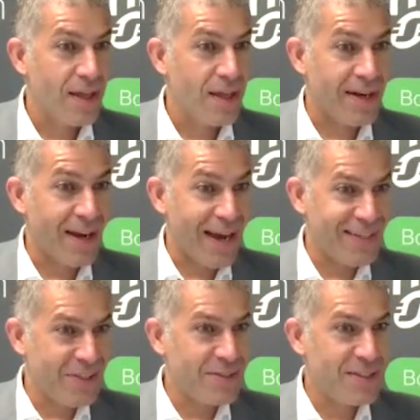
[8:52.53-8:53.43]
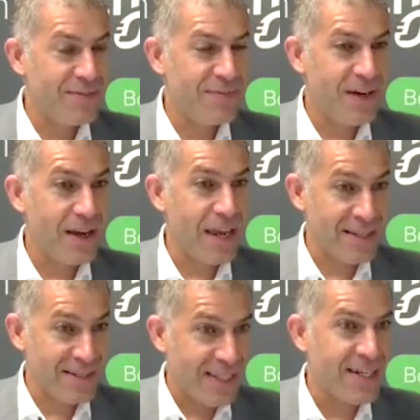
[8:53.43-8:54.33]
and
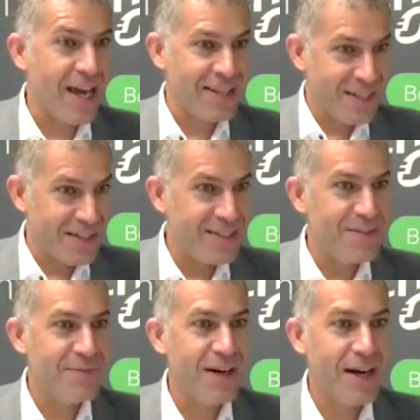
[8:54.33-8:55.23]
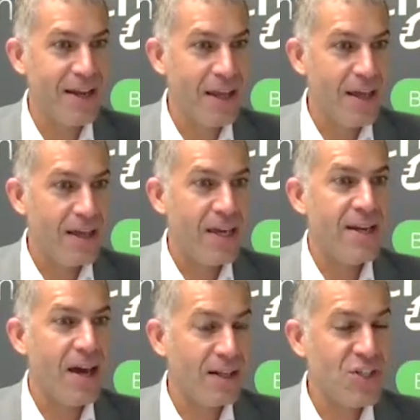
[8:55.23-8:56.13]
they can identify
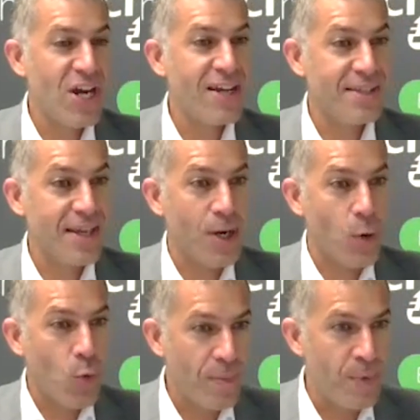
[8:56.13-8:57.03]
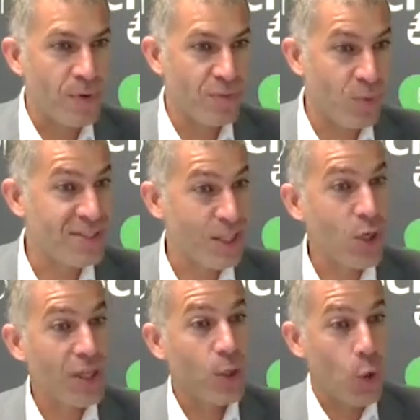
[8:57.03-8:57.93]
energized equipment when they
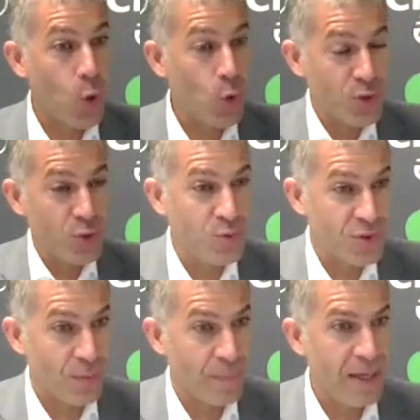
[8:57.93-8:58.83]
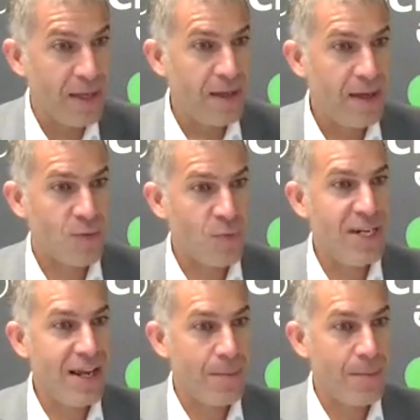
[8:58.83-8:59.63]
get close to them and really